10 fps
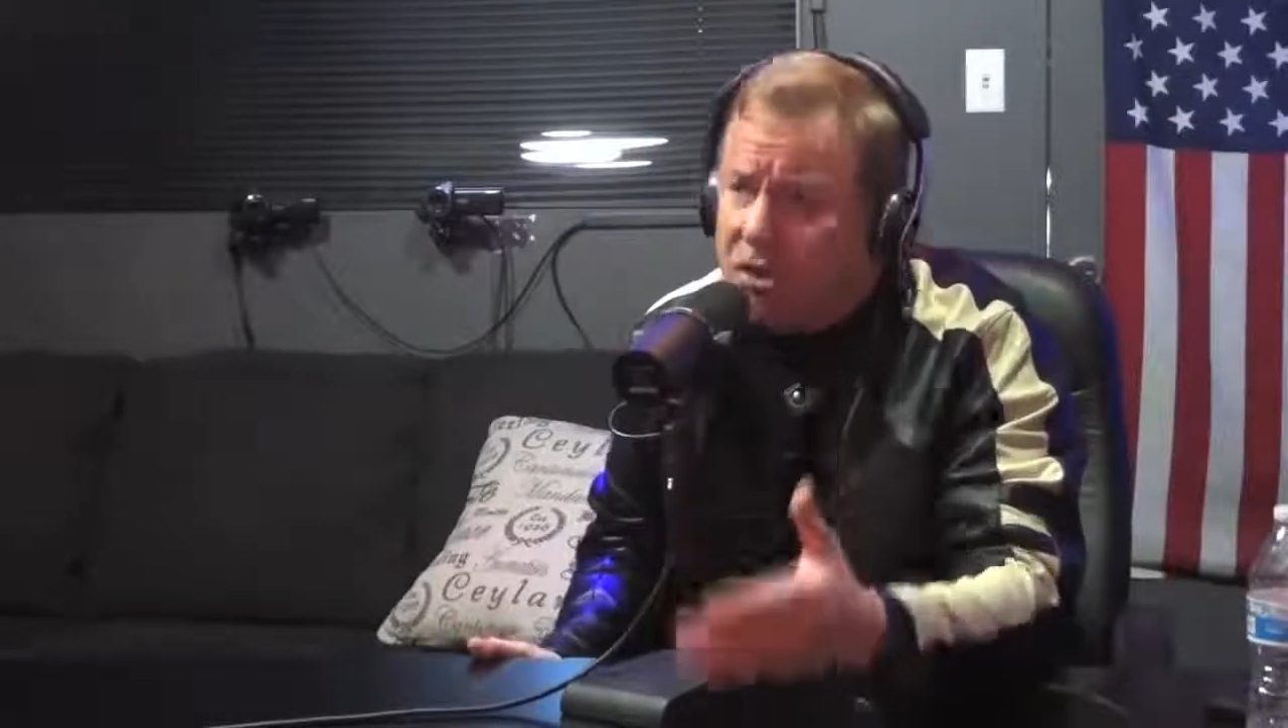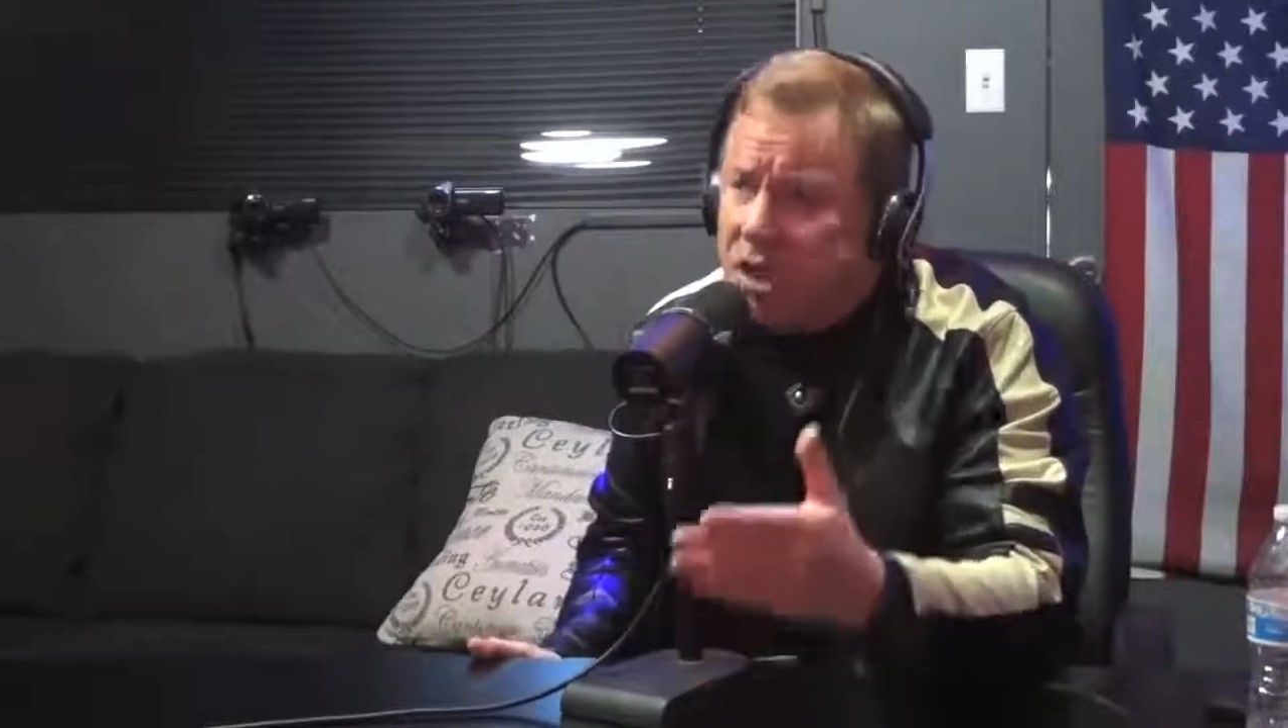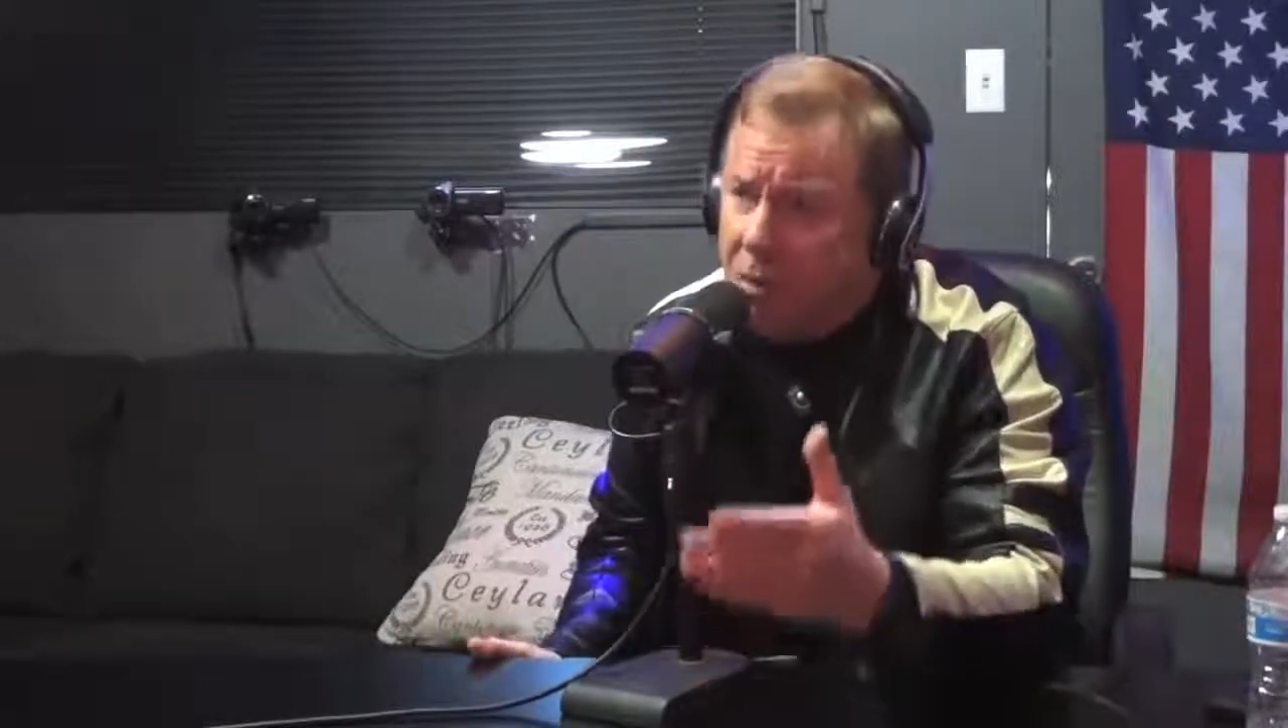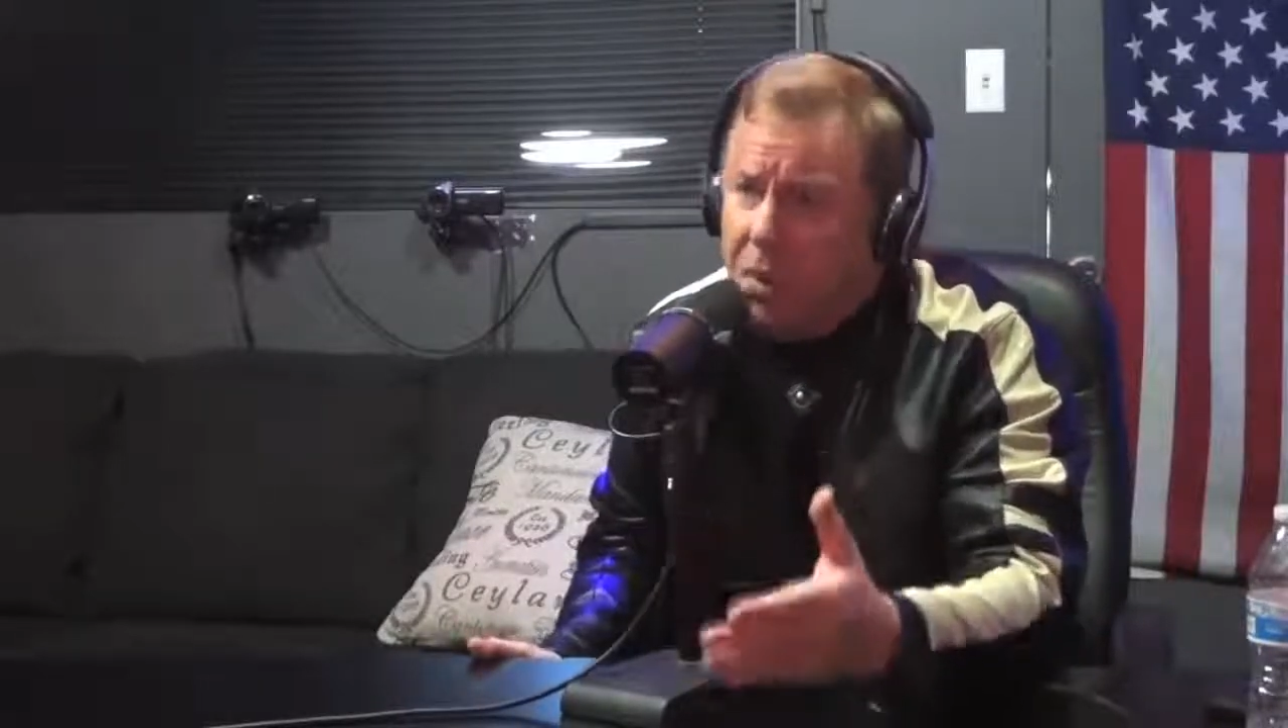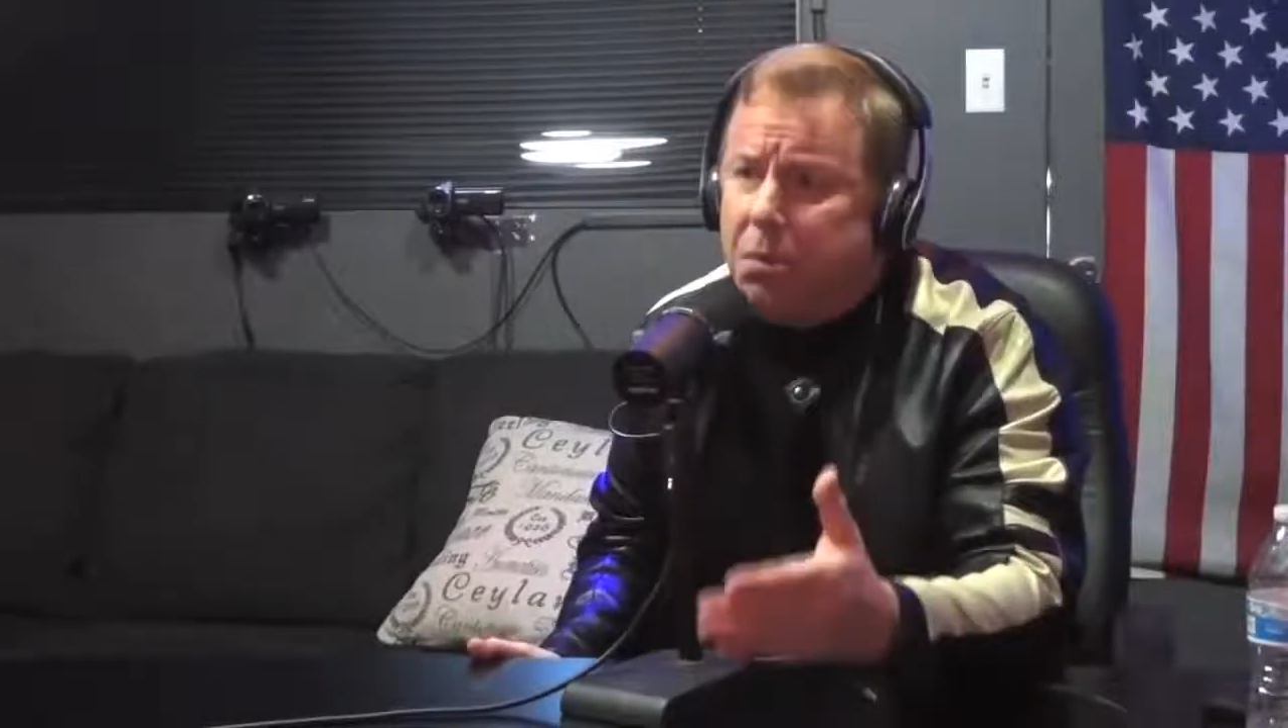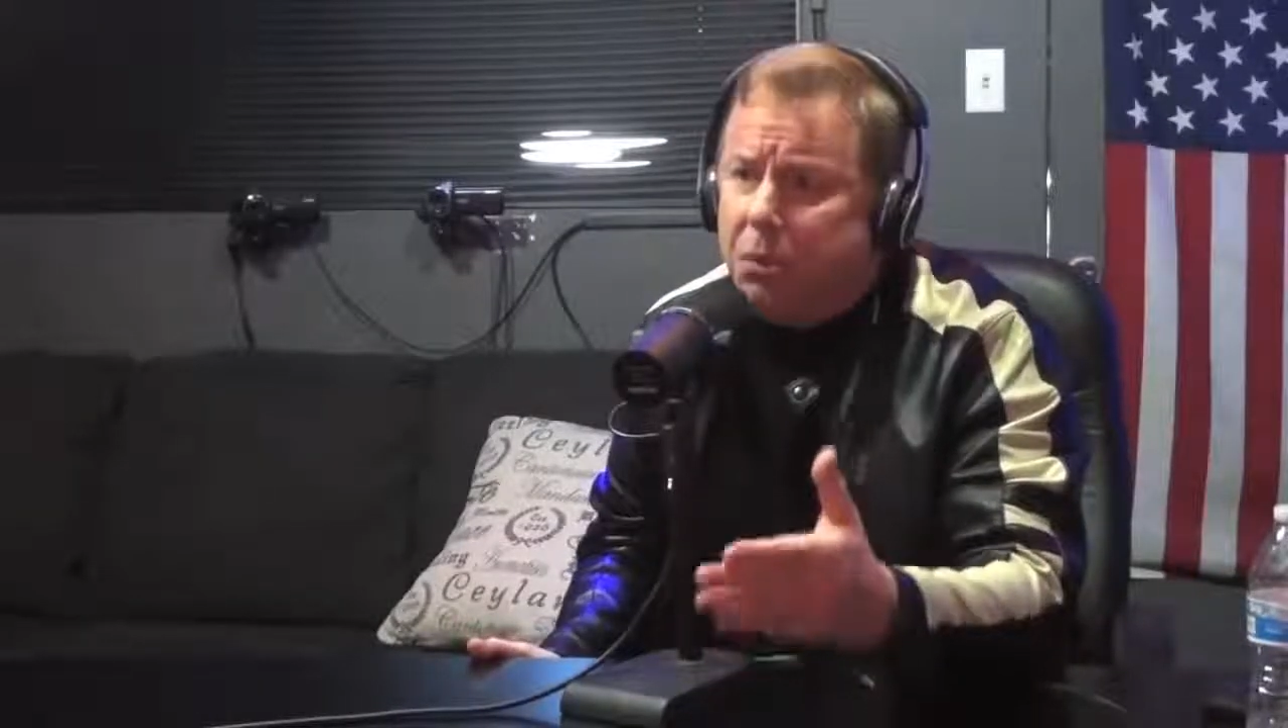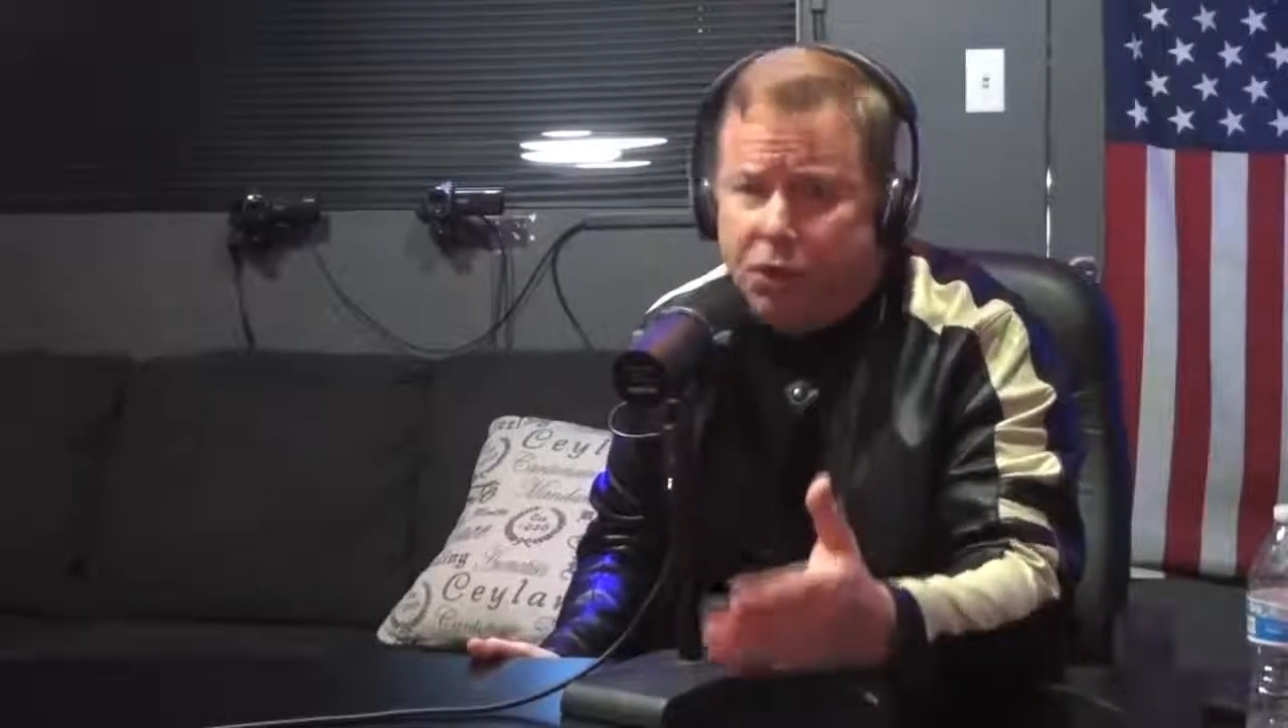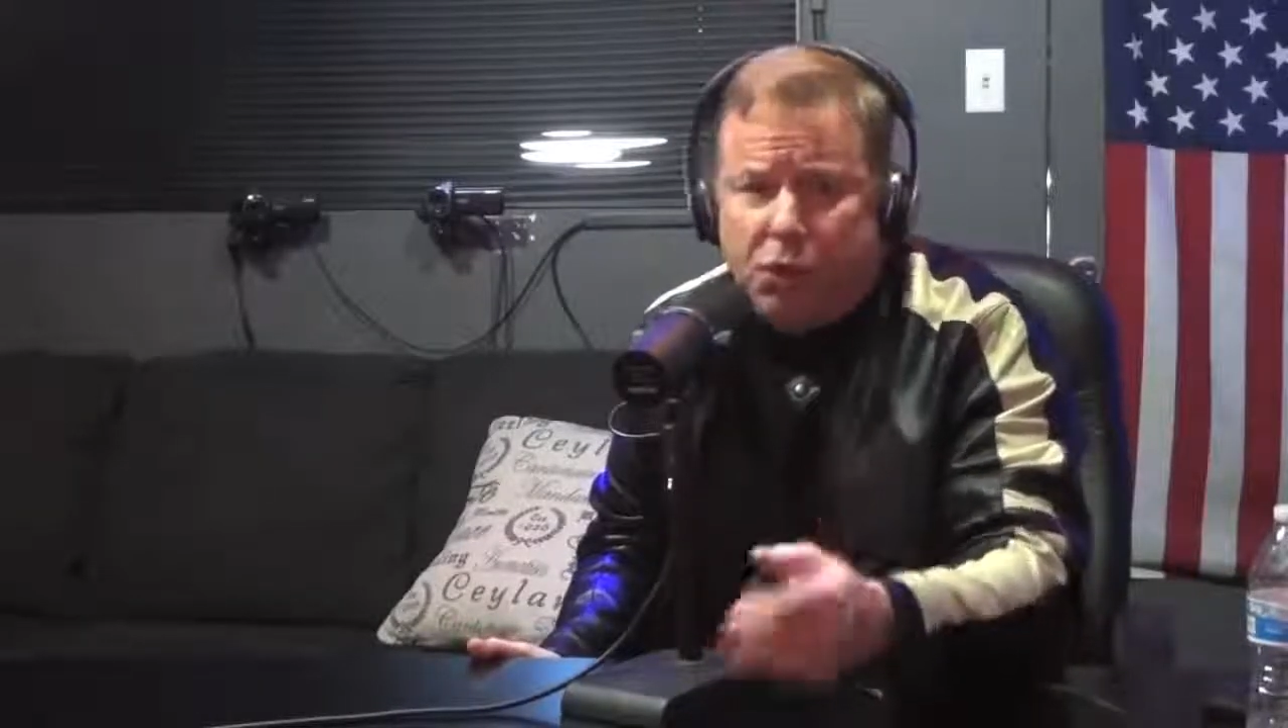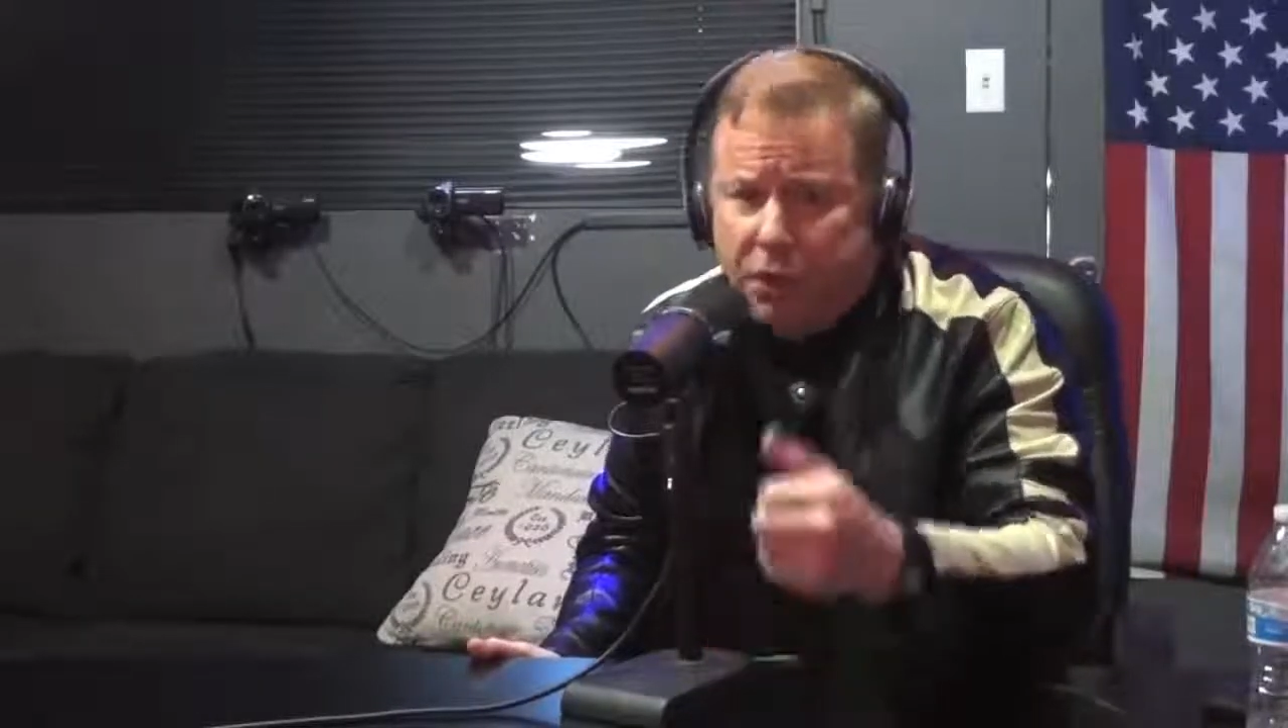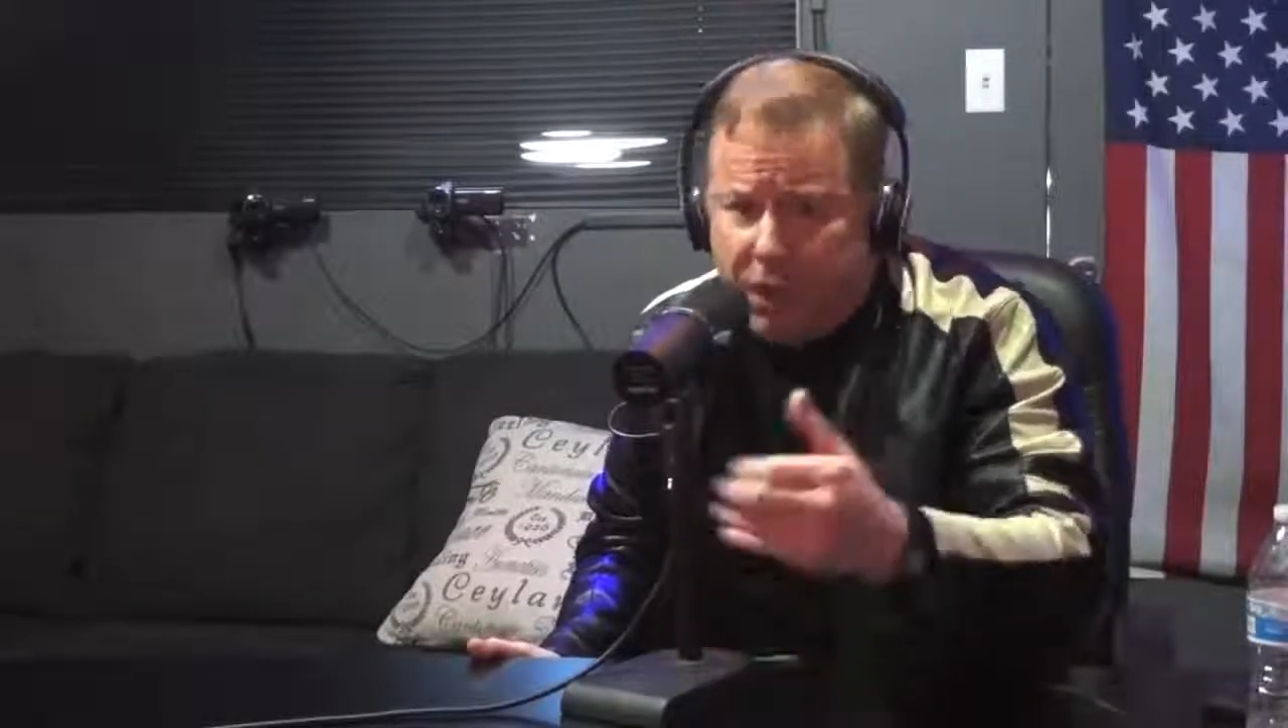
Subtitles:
Some people do it.